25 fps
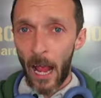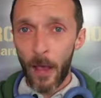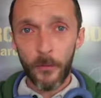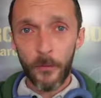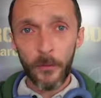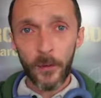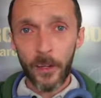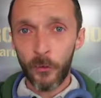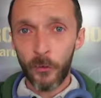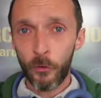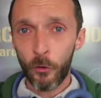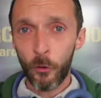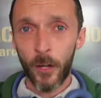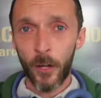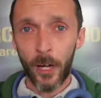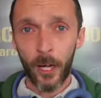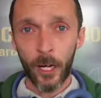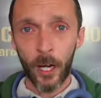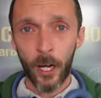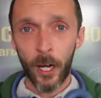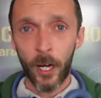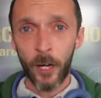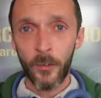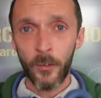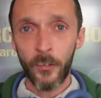Every Sorare
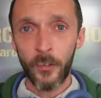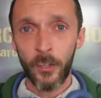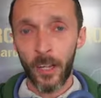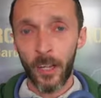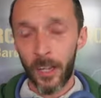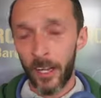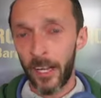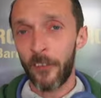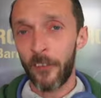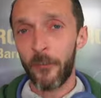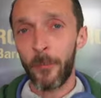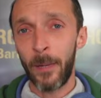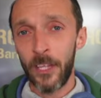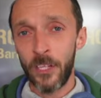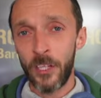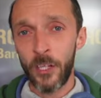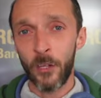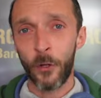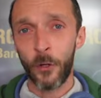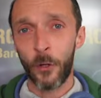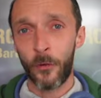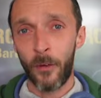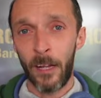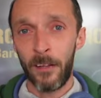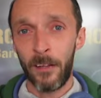card, like I've
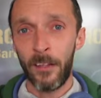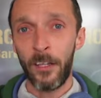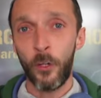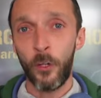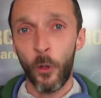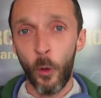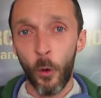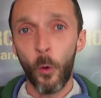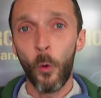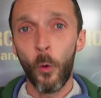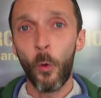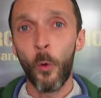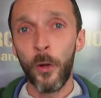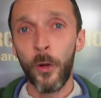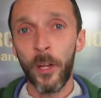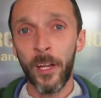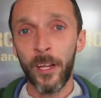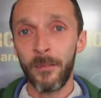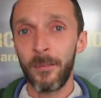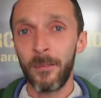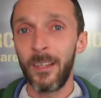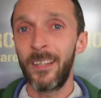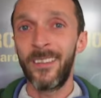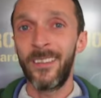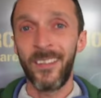mentioned already, you own
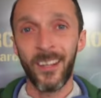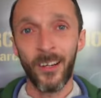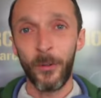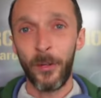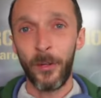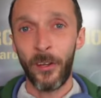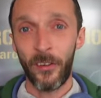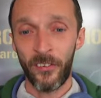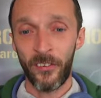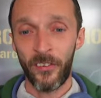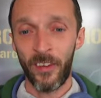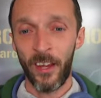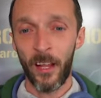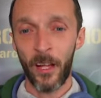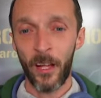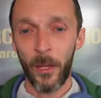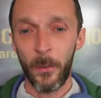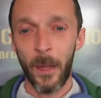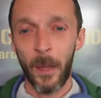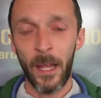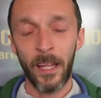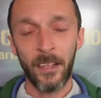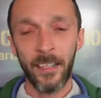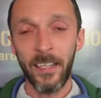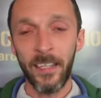it until you sell it,
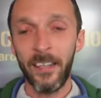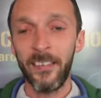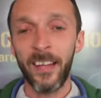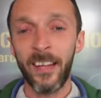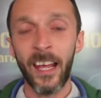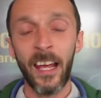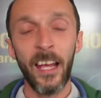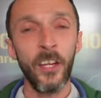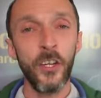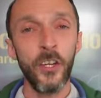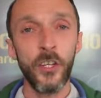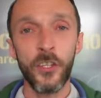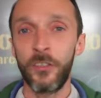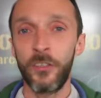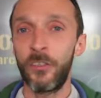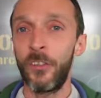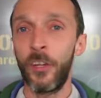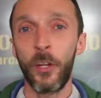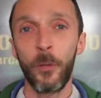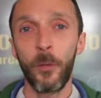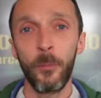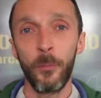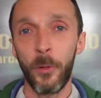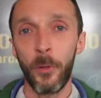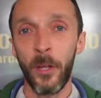and these guys,
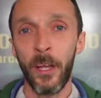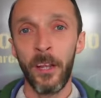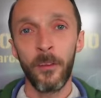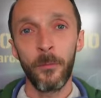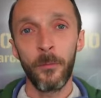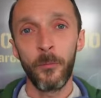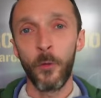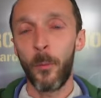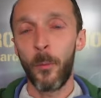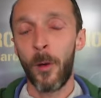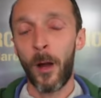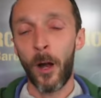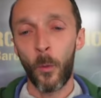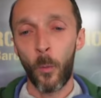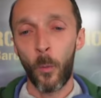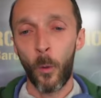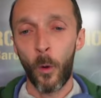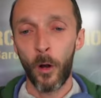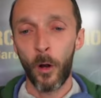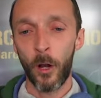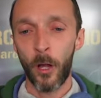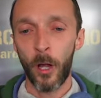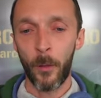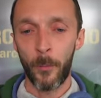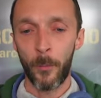you can play them no matter
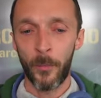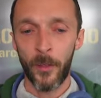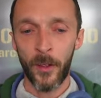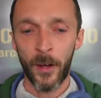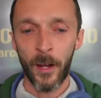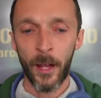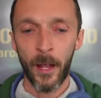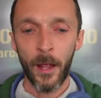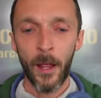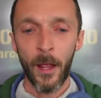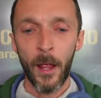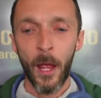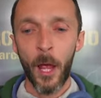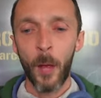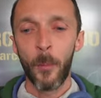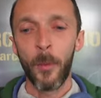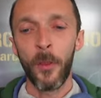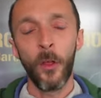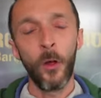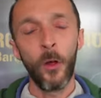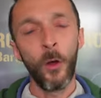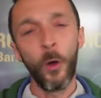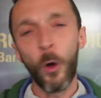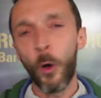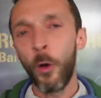what club they're at, but
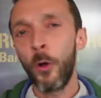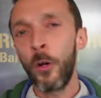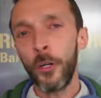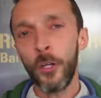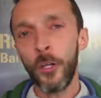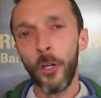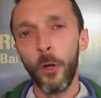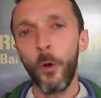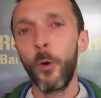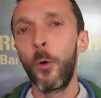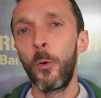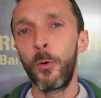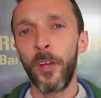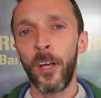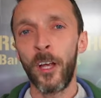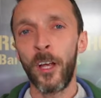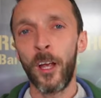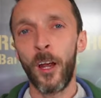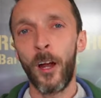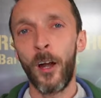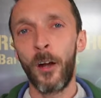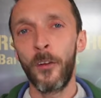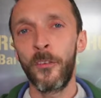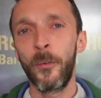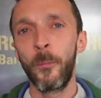the longer you hold a
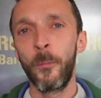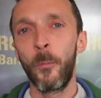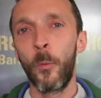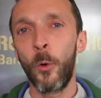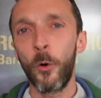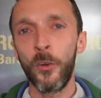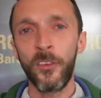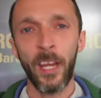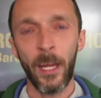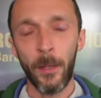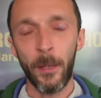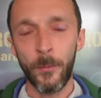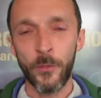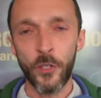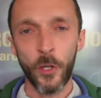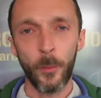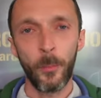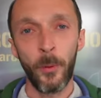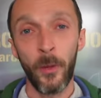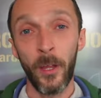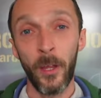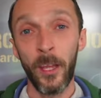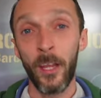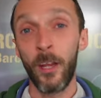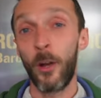card, the more times you
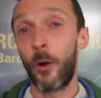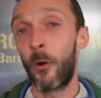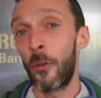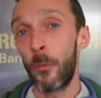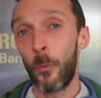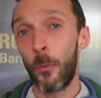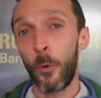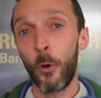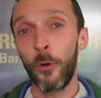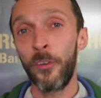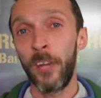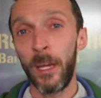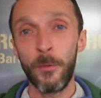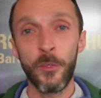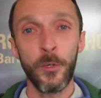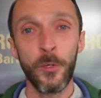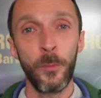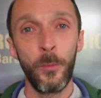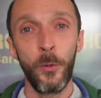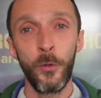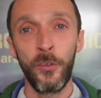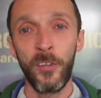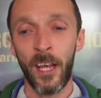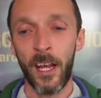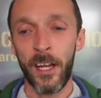play it, or the more times you
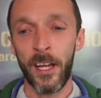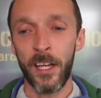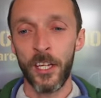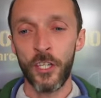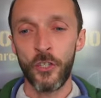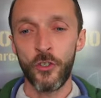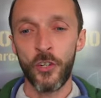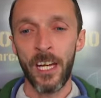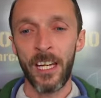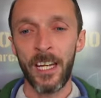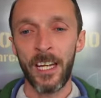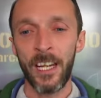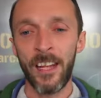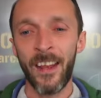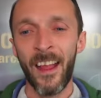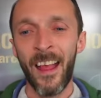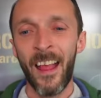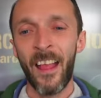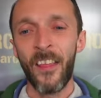put it into training,